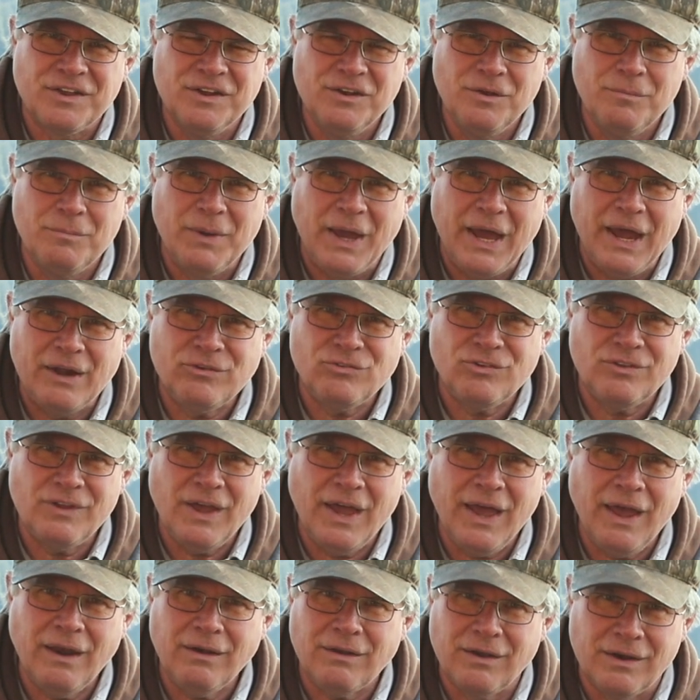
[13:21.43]
Can you imagine
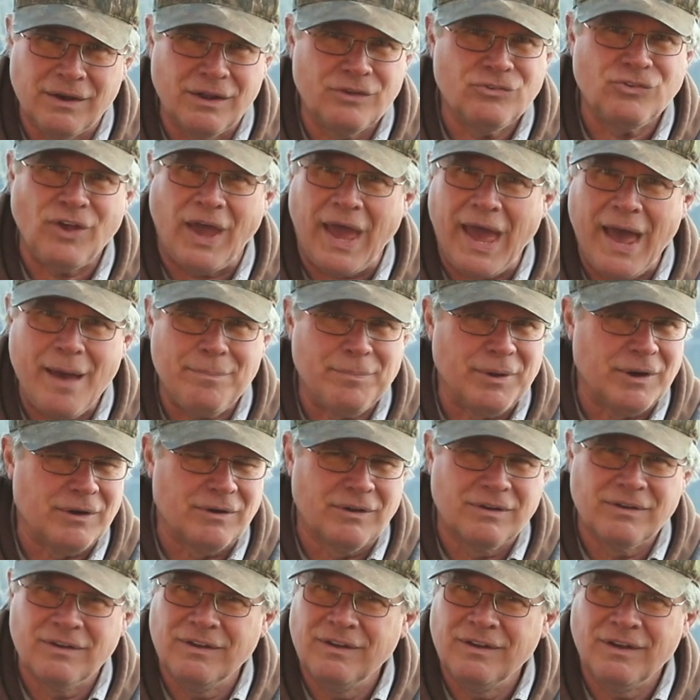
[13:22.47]
that? And it's happened.
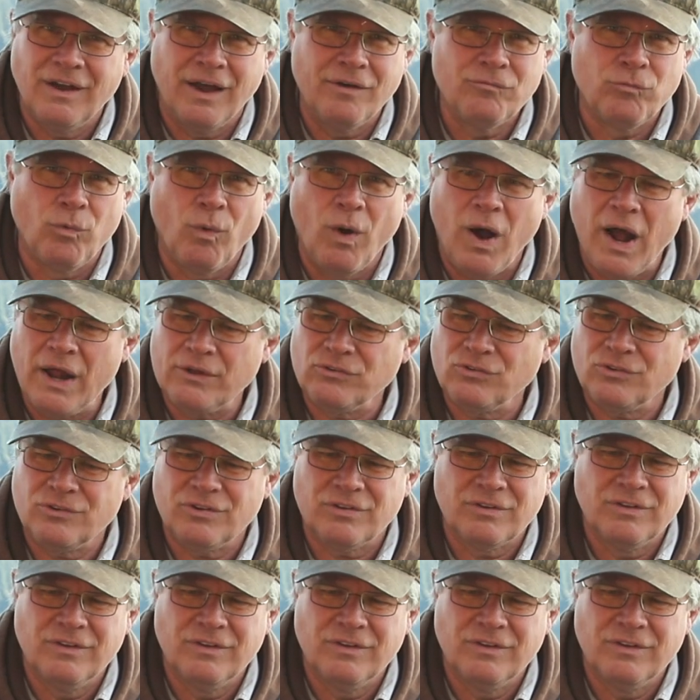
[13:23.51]
I've watched